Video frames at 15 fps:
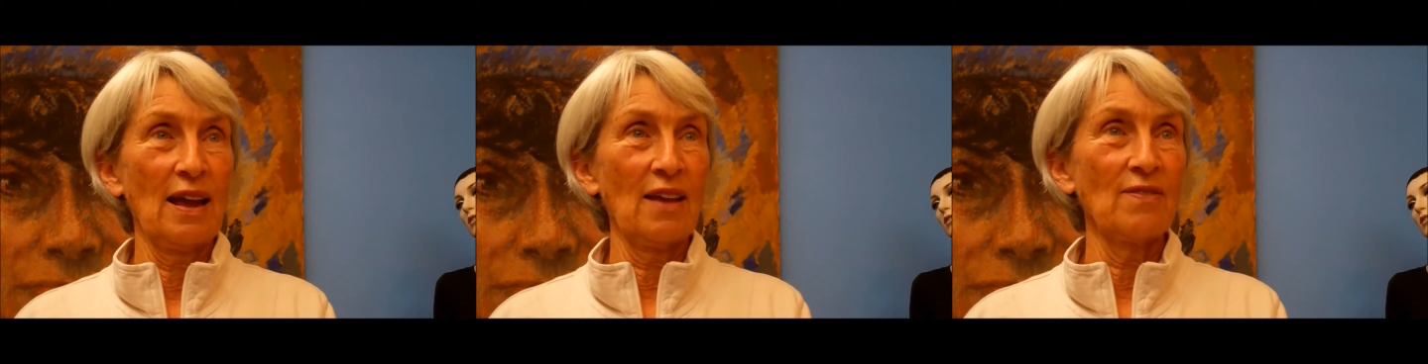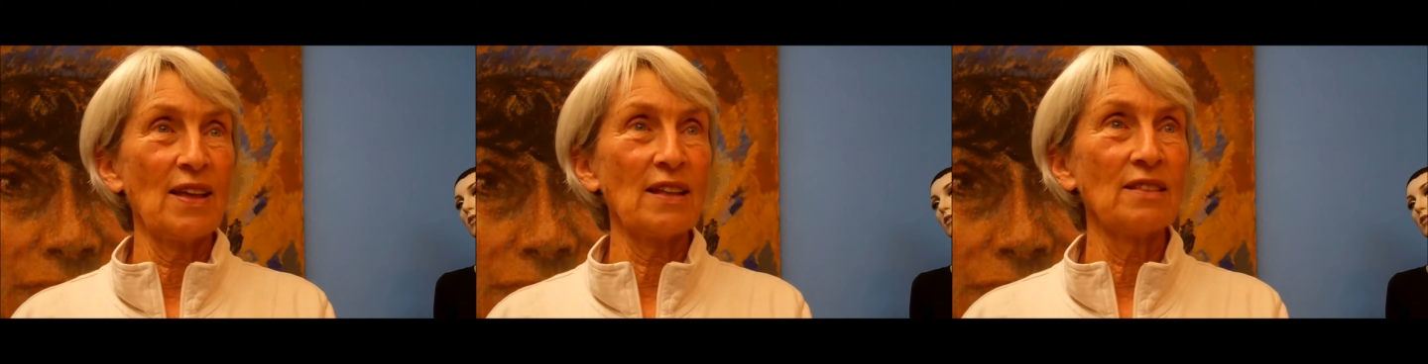
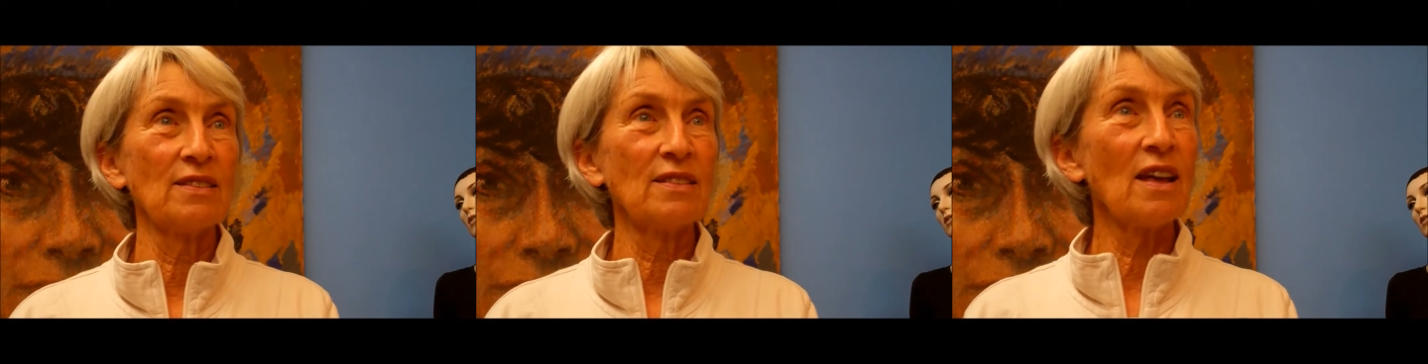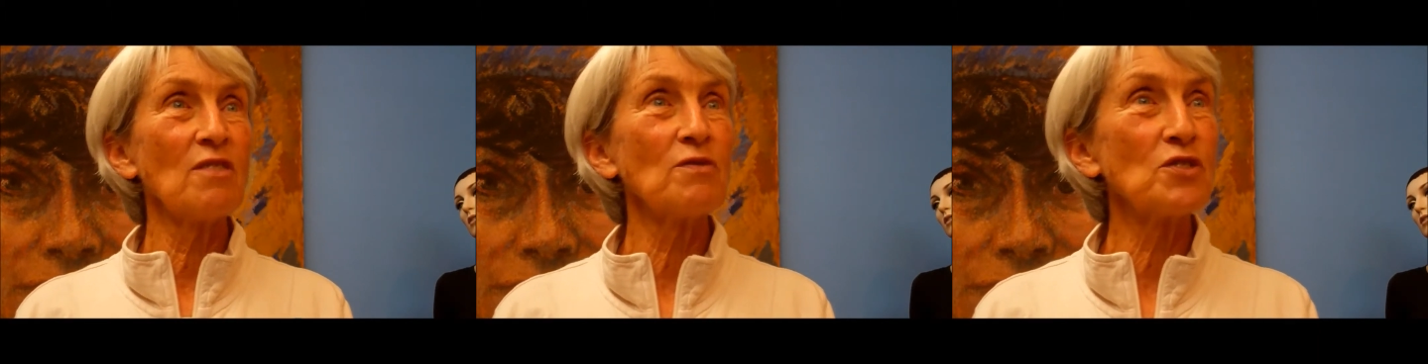And they
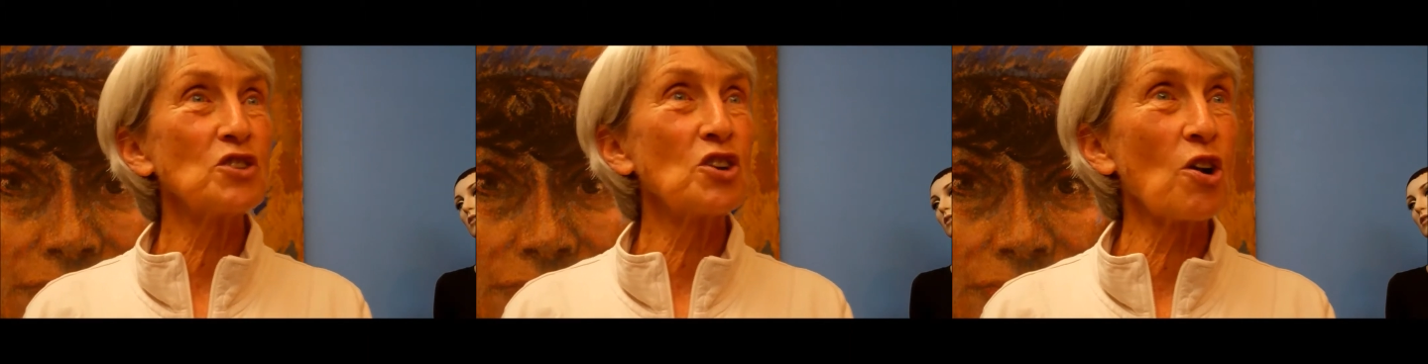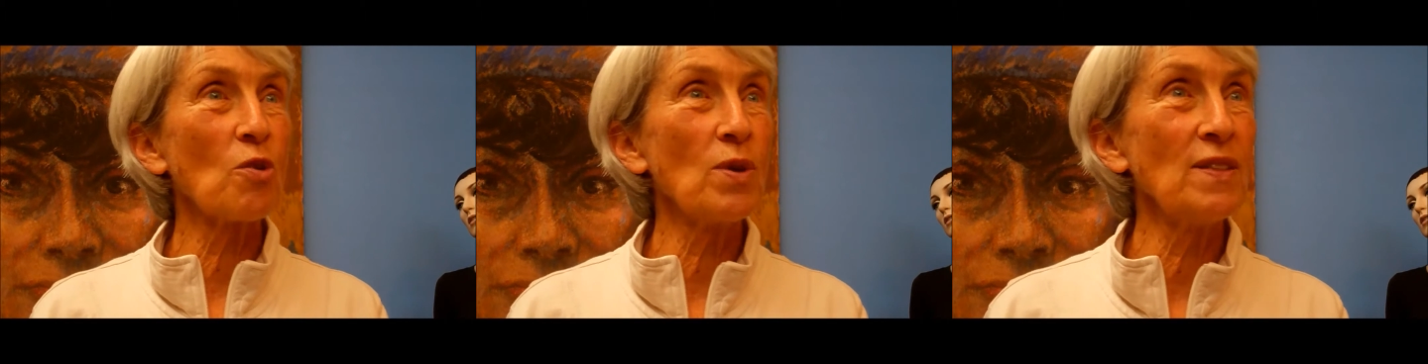loved
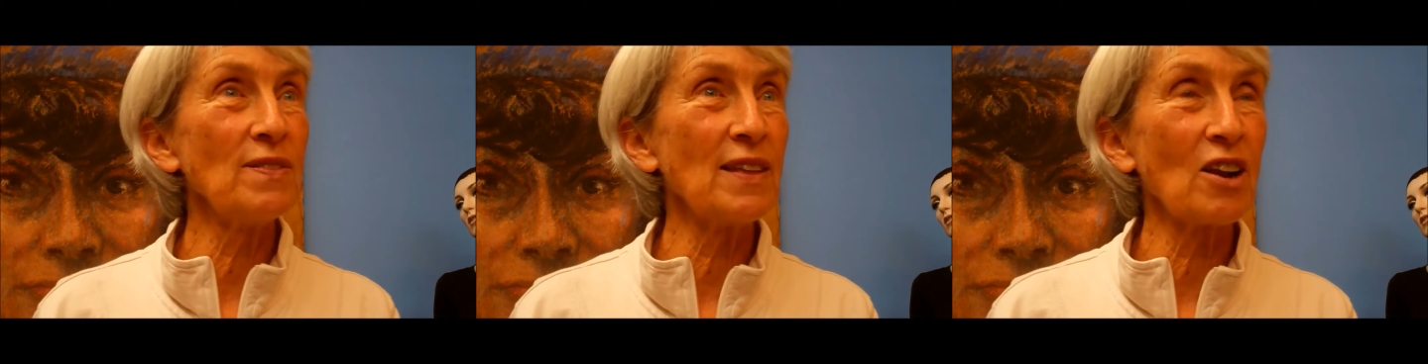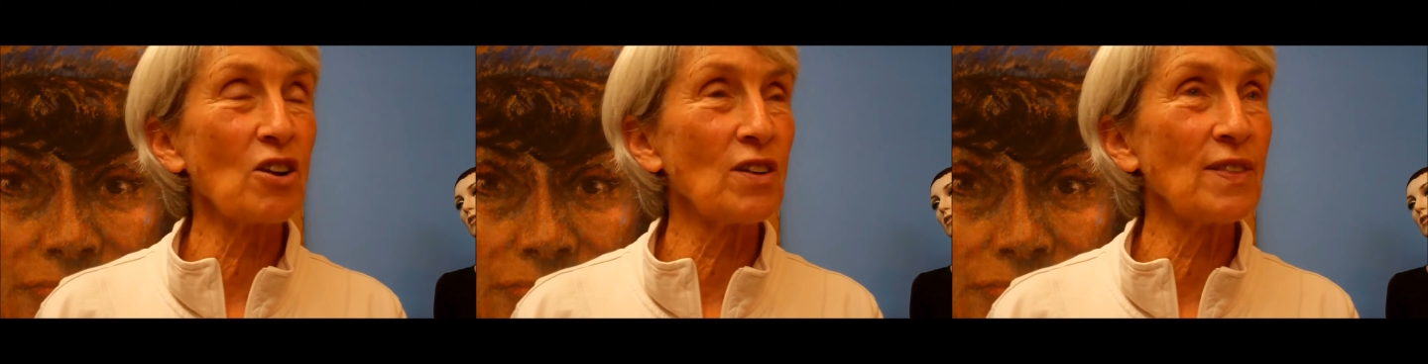to go
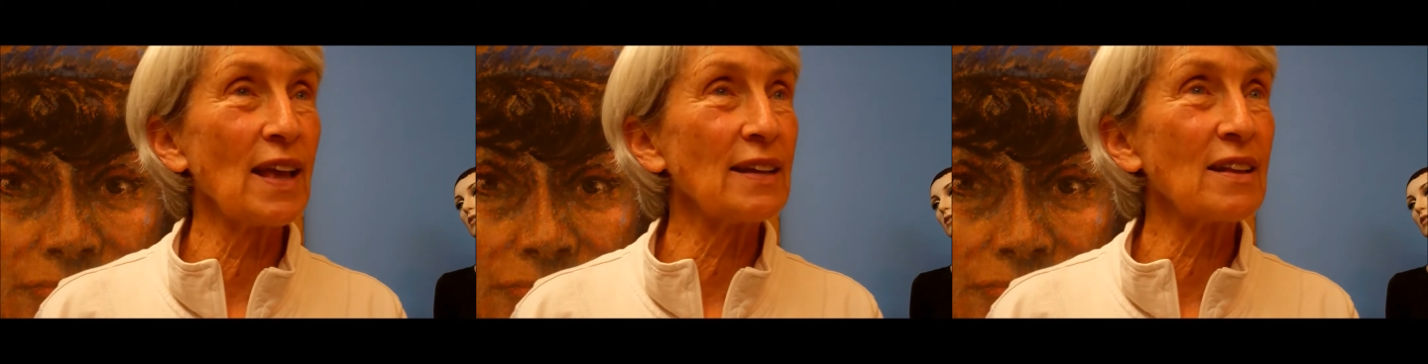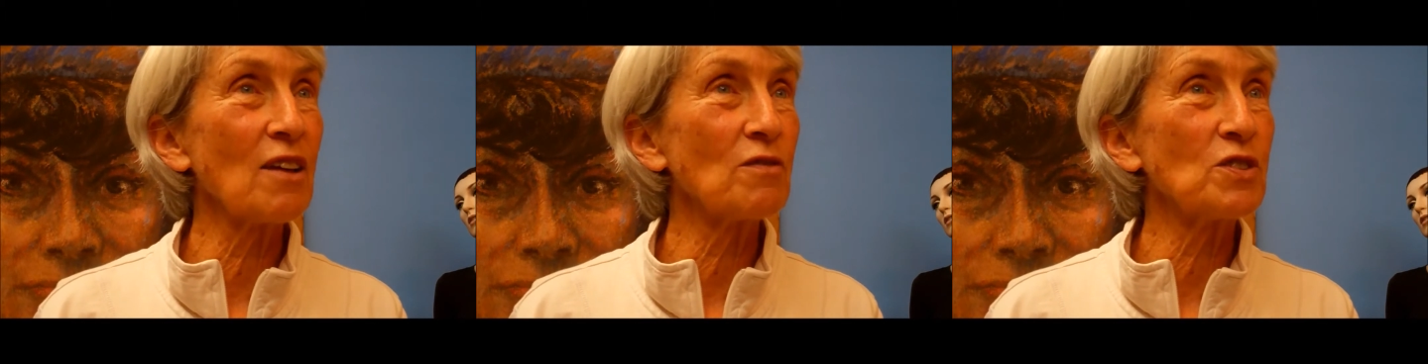in there and
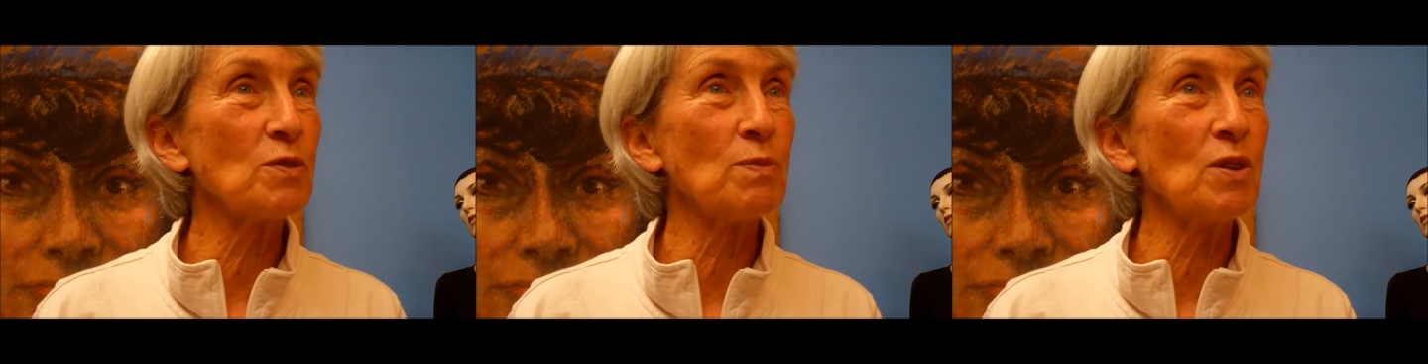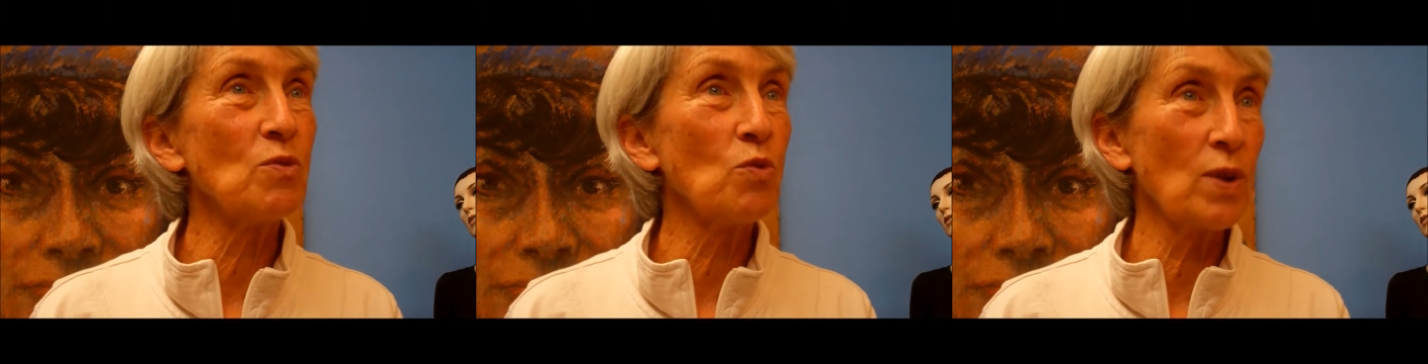they loved to
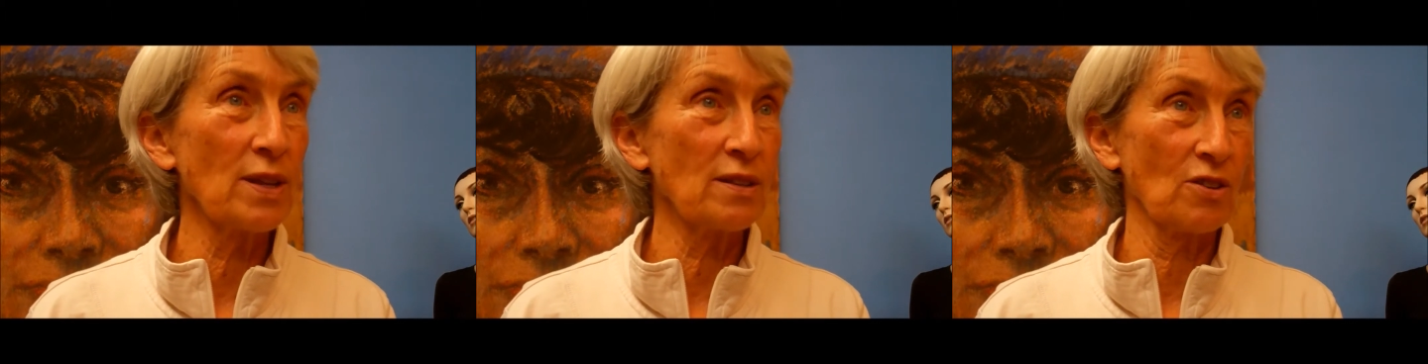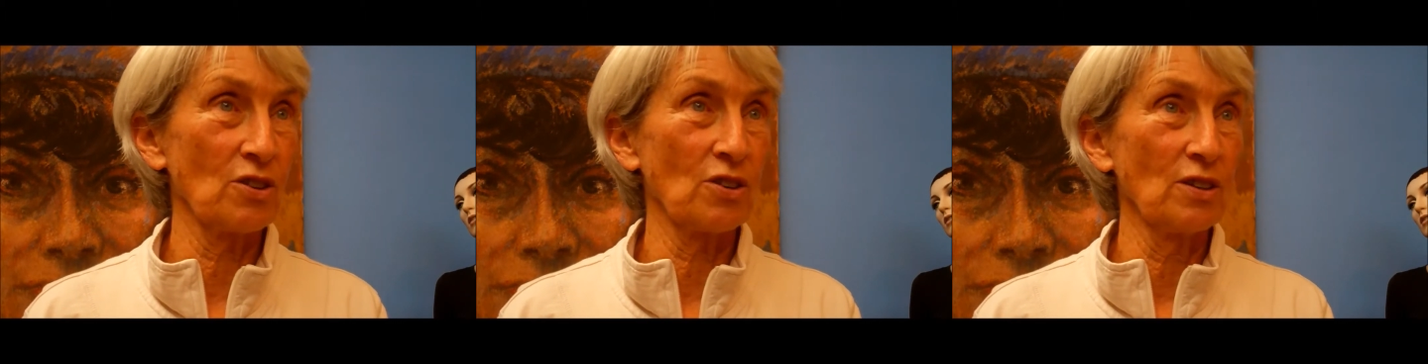be
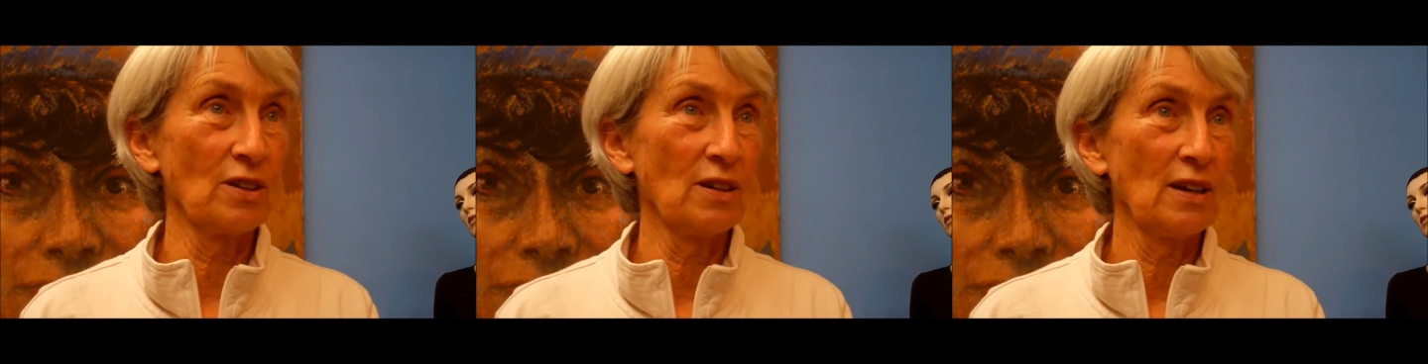with her.